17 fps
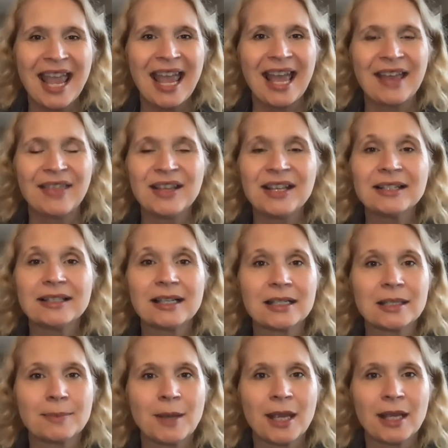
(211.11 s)
And these
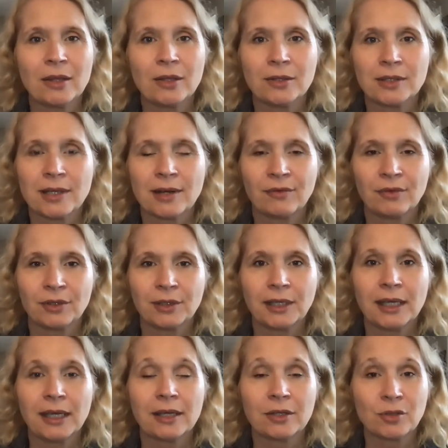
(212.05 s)
SBA loans have
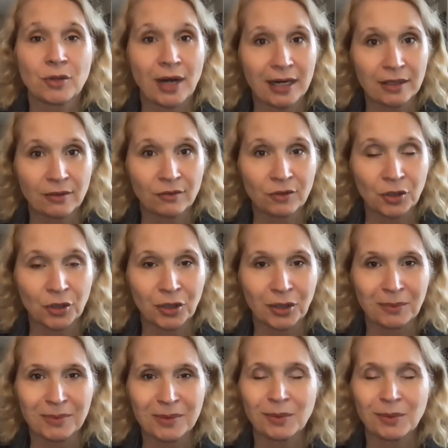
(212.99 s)
really attractive terms.